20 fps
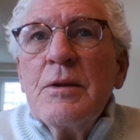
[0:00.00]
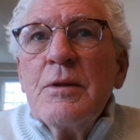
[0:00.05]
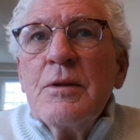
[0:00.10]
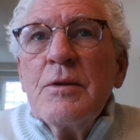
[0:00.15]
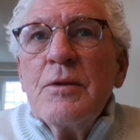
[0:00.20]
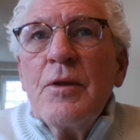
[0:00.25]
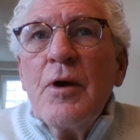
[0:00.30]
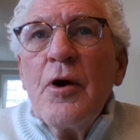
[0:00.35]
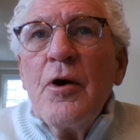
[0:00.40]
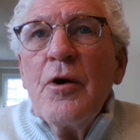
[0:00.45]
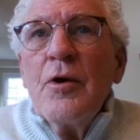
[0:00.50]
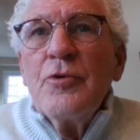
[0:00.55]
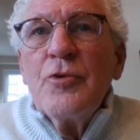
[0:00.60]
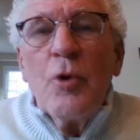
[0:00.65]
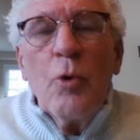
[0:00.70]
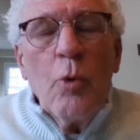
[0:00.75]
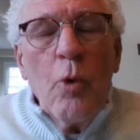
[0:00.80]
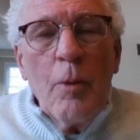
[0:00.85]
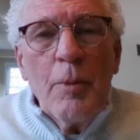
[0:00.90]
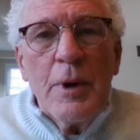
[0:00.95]
There is a
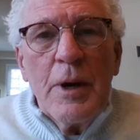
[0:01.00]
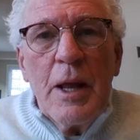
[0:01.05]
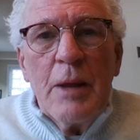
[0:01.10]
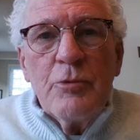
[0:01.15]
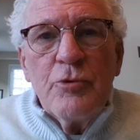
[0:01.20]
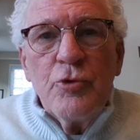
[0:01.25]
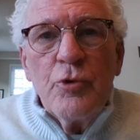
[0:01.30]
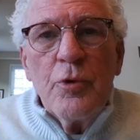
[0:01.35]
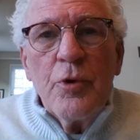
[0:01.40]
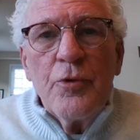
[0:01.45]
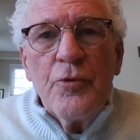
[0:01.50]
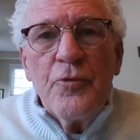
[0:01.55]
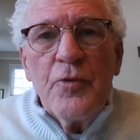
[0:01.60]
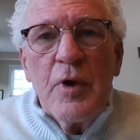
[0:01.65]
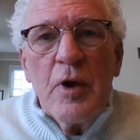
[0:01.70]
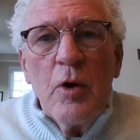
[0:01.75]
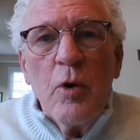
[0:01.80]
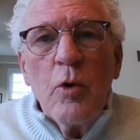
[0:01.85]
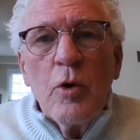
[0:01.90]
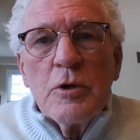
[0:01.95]
woman named Judith
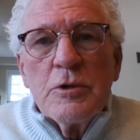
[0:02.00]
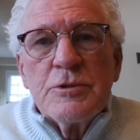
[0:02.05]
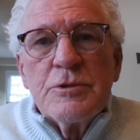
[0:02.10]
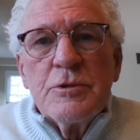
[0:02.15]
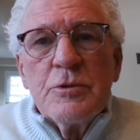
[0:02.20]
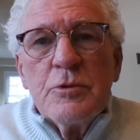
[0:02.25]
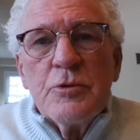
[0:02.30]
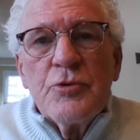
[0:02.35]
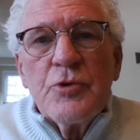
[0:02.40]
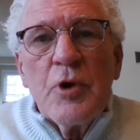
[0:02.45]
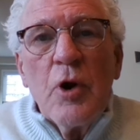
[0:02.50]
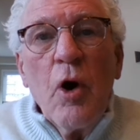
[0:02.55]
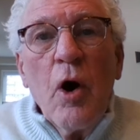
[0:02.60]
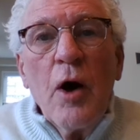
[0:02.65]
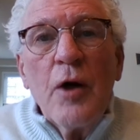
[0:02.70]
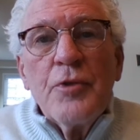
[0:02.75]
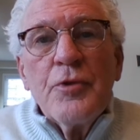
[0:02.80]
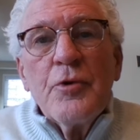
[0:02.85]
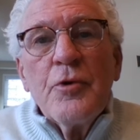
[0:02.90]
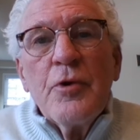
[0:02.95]
Viorst, who is an
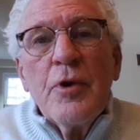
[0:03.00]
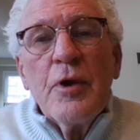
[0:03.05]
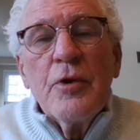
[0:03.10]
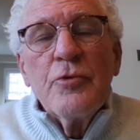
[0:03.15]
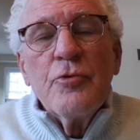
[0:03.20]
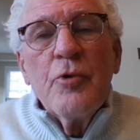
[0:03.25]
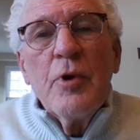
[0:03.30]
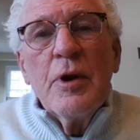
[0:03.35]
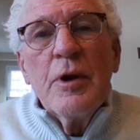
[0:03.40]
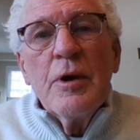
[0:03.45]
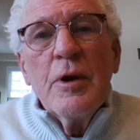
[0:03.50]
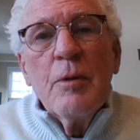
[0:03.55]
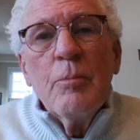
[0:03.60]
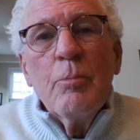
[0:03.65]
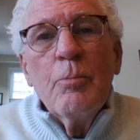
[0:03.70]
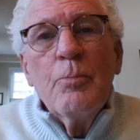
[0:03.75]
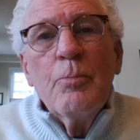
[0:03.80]
author, has written a